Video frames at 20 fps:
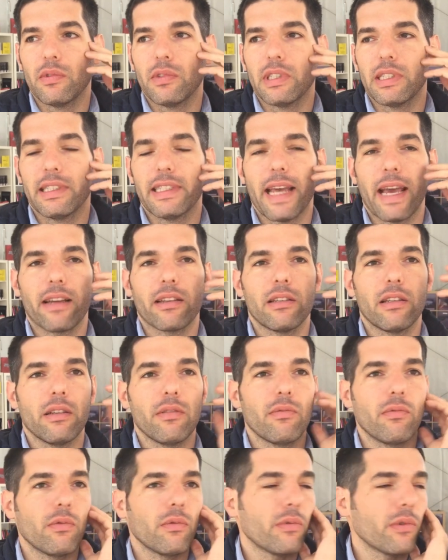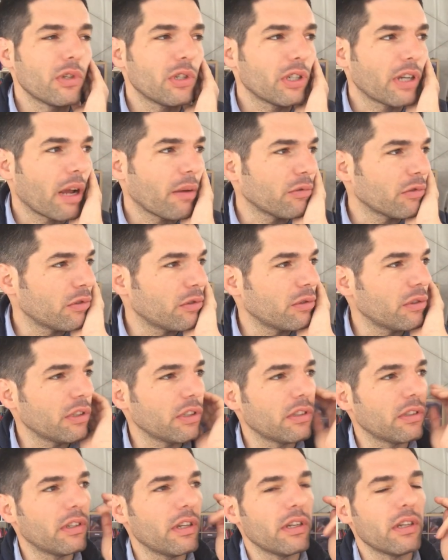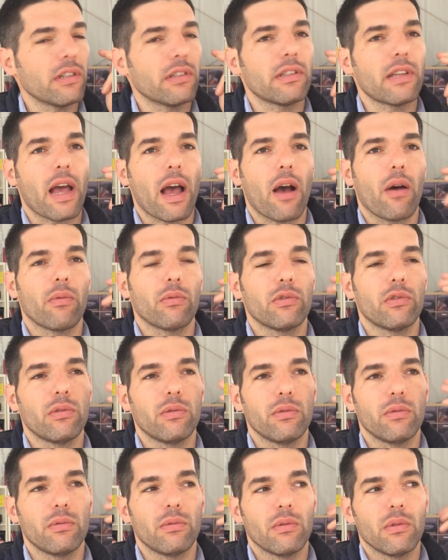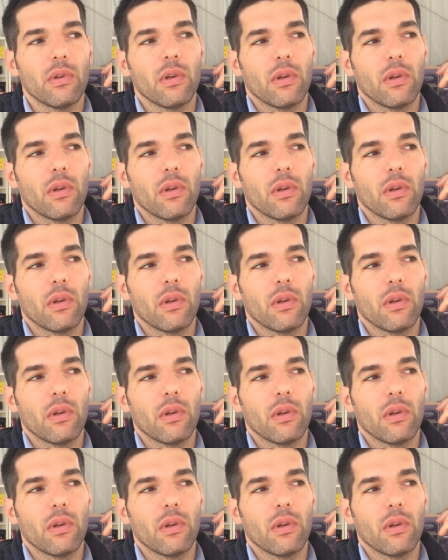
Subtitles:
detective which comes to this little town to